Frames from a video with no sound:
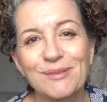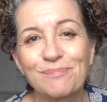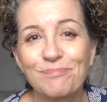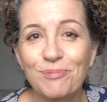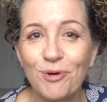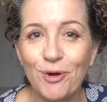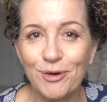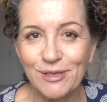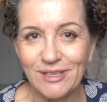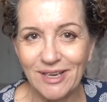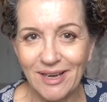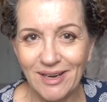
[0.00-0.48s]

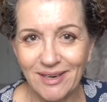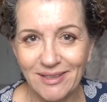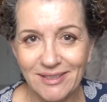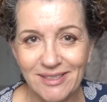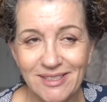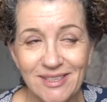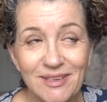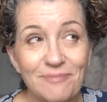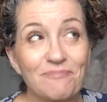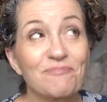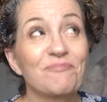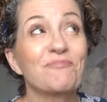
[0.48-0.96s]

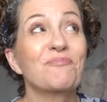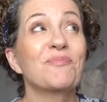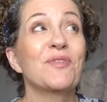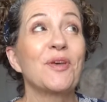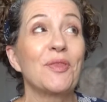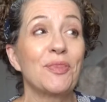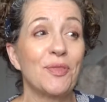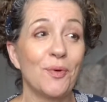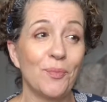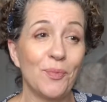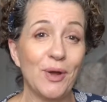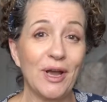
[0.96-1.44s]
product
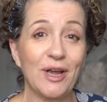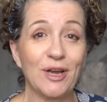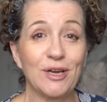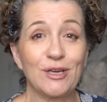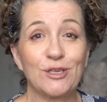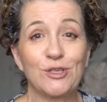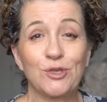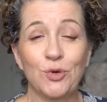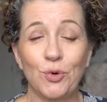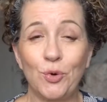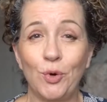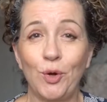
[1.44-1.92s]
that we're going to
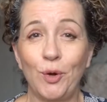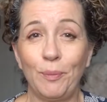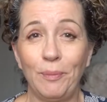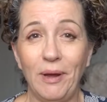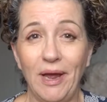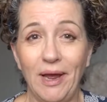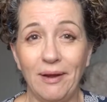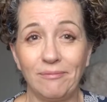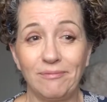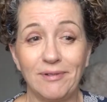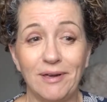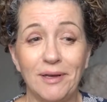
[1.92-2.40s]
talk
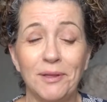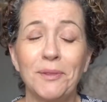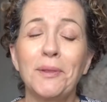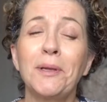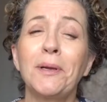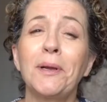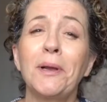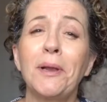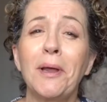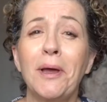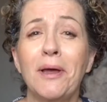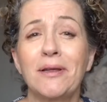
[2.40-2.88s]
about, and the
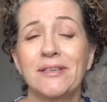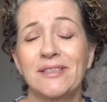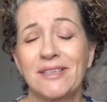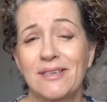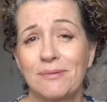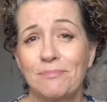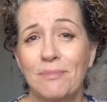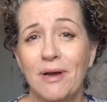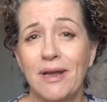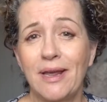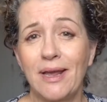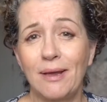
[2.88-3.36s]
last in
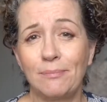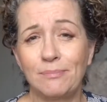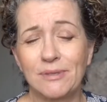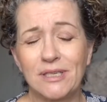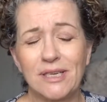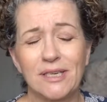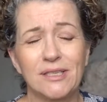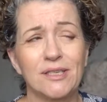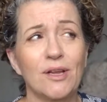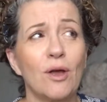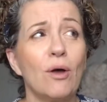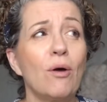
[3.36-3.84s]
my
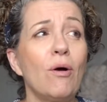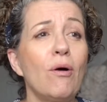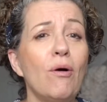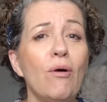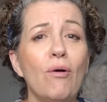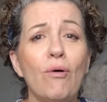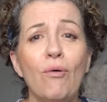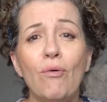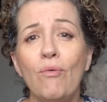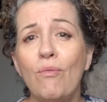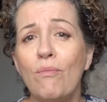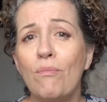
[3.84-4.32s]
empties.
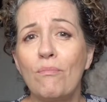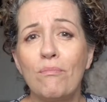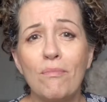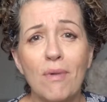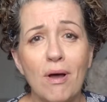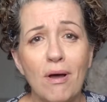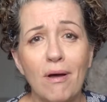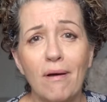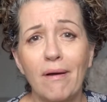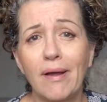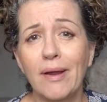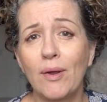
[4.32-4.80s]
Oh
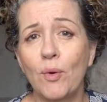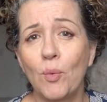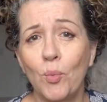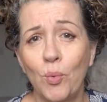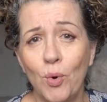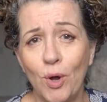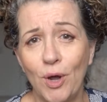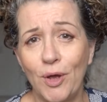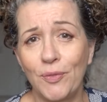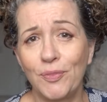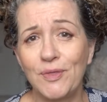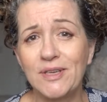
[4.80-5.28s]
my
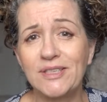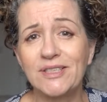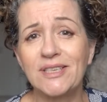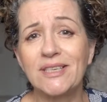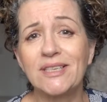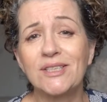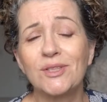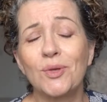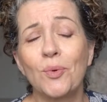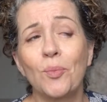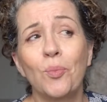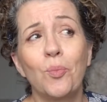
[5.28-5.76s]
word! This
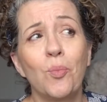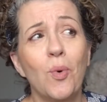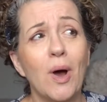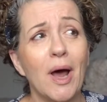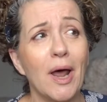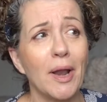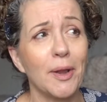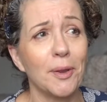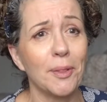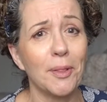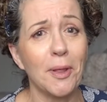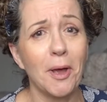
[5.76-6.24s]
is the
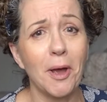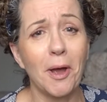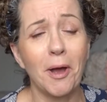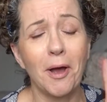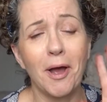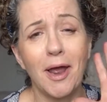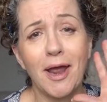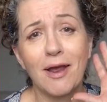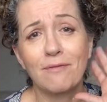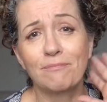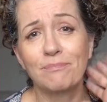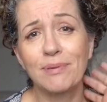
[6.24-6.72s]
one that
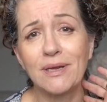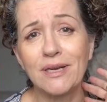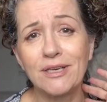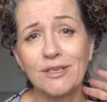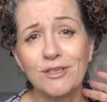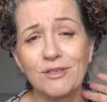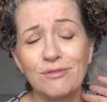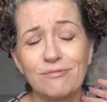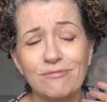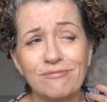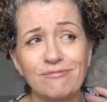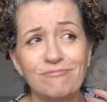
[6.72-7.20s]
I have
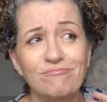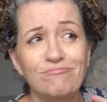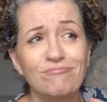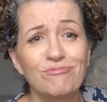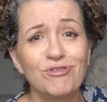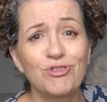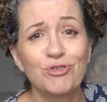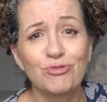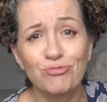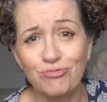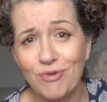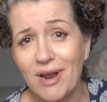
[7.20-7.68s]
been
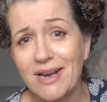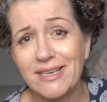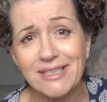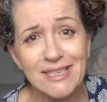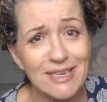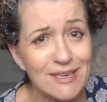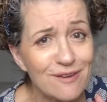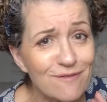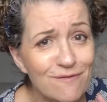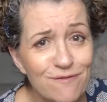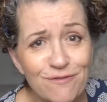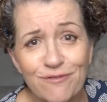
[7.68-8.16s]

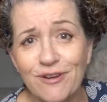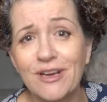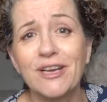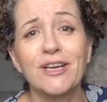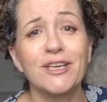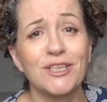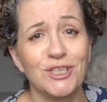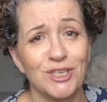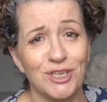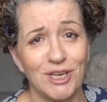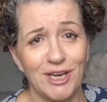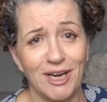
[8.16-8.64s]
dreading
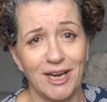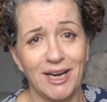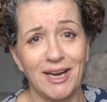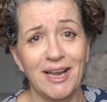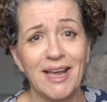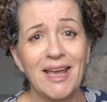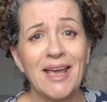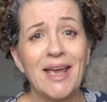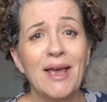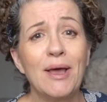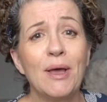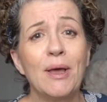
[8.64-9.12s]
finishing.
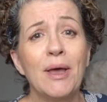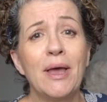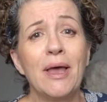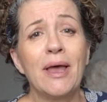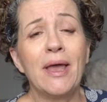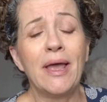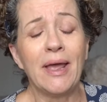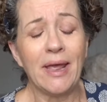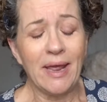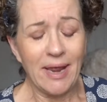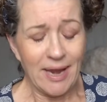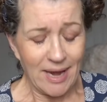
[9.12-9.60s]

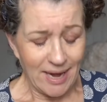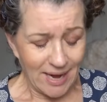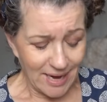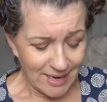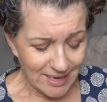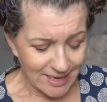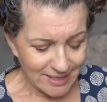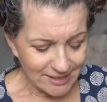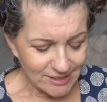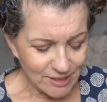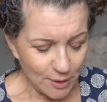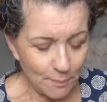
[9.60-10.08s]
It
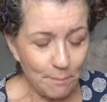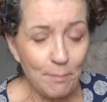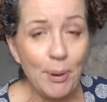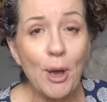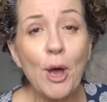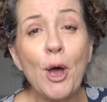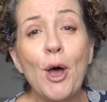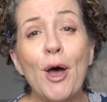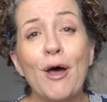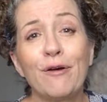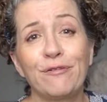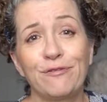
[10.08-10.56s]
is a
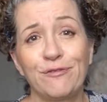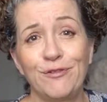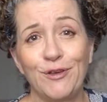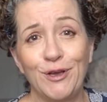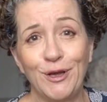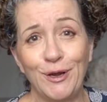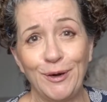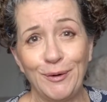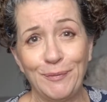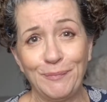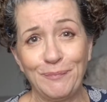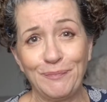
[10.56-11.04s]

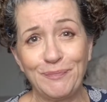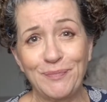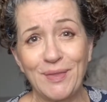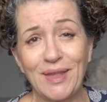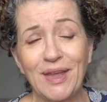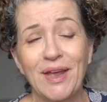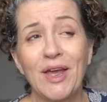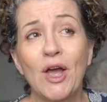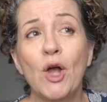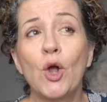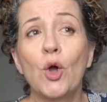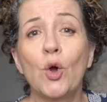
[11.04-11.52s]
perfume
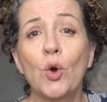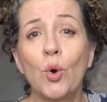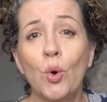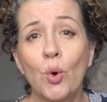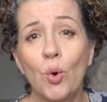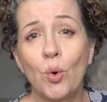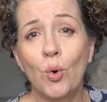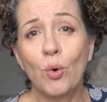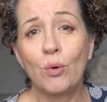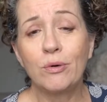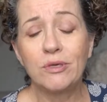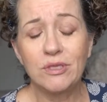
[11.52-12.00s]

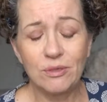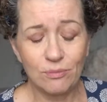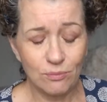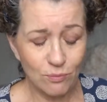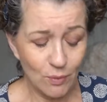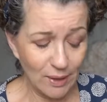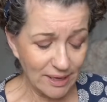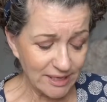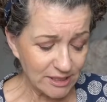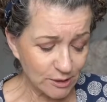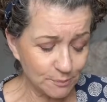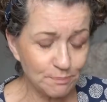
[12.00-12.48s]
called,
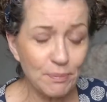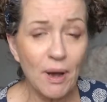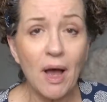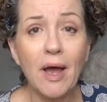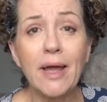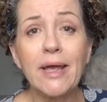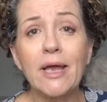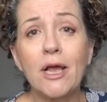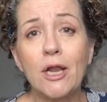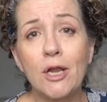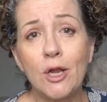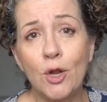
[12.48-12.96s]
well, it's
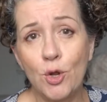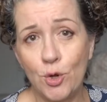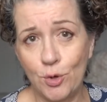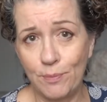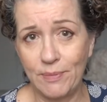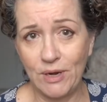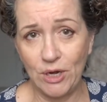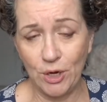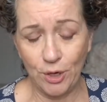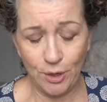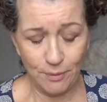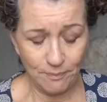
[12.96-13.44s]
by
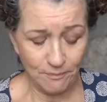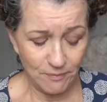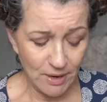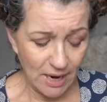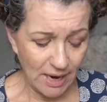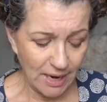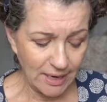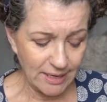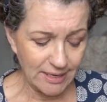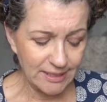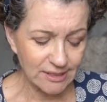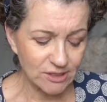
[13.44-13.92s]
Aluminum,
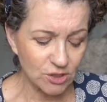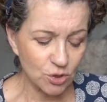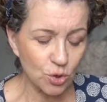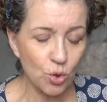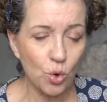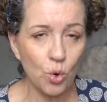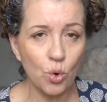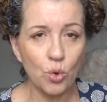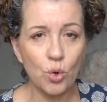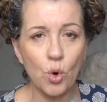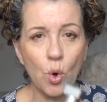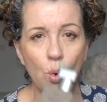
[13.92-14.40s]
and it's
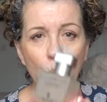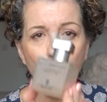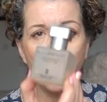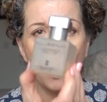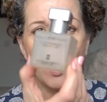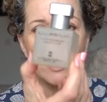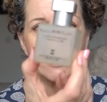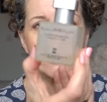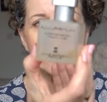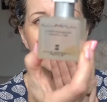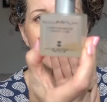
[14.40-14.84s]
called White